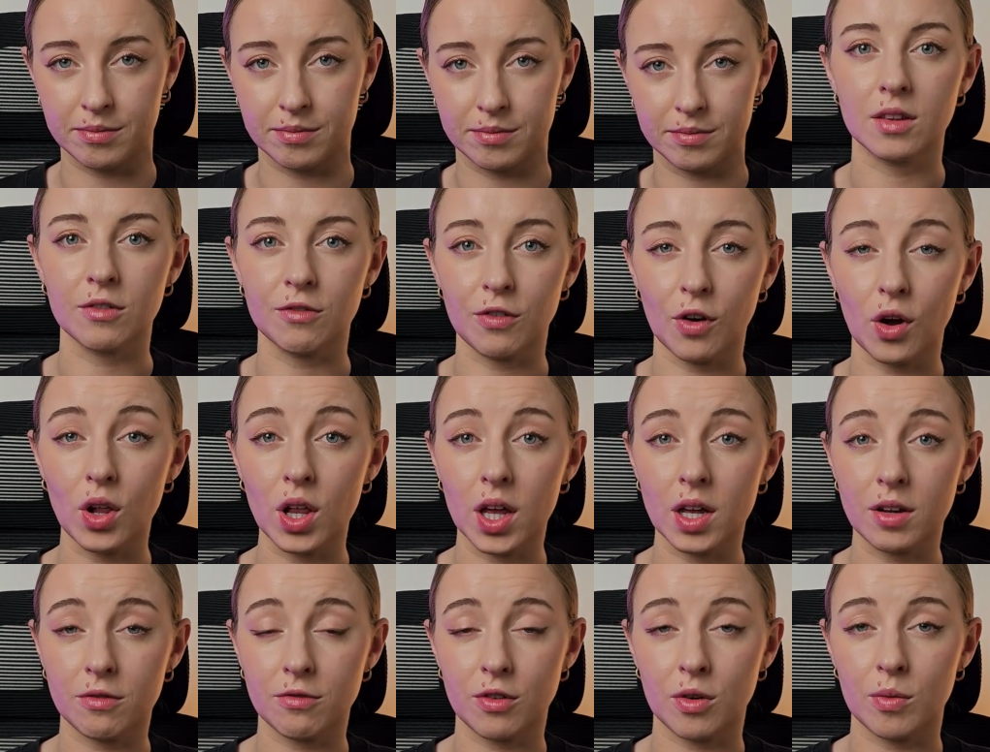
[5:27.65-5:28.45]
The
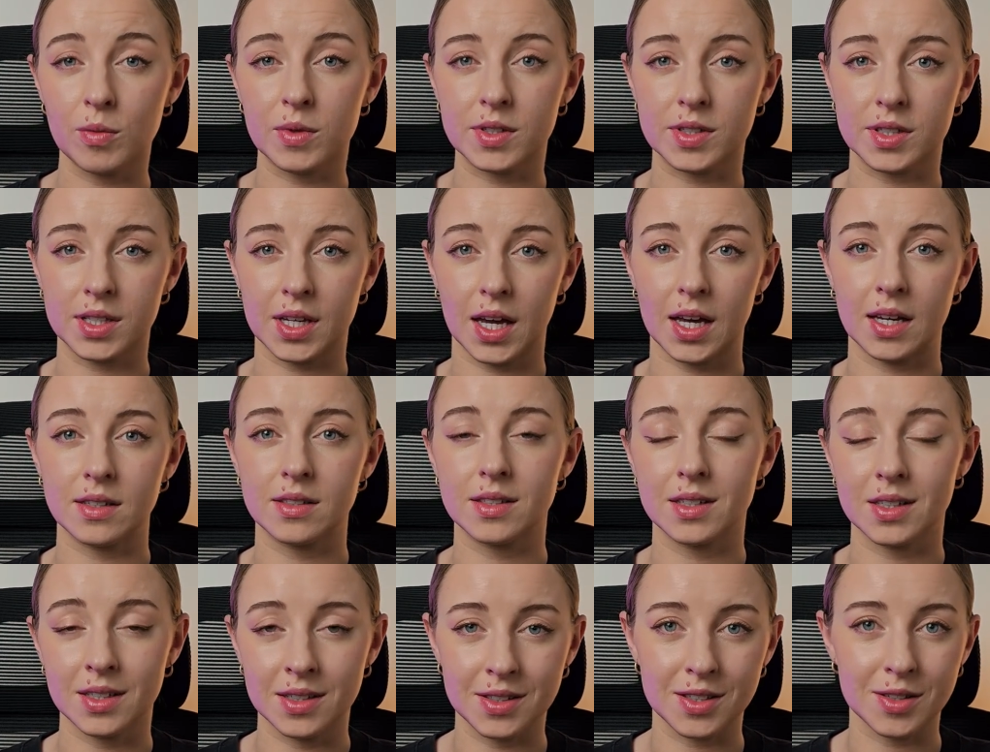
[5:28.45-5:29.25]
fallout from this
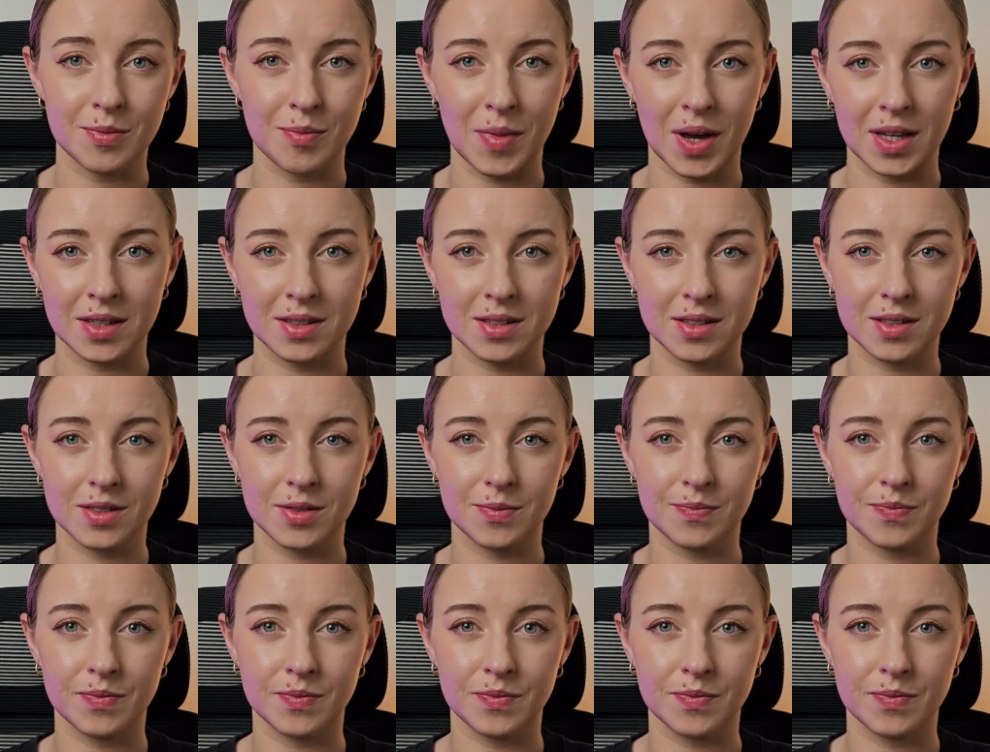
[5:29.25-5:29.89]
case is immense.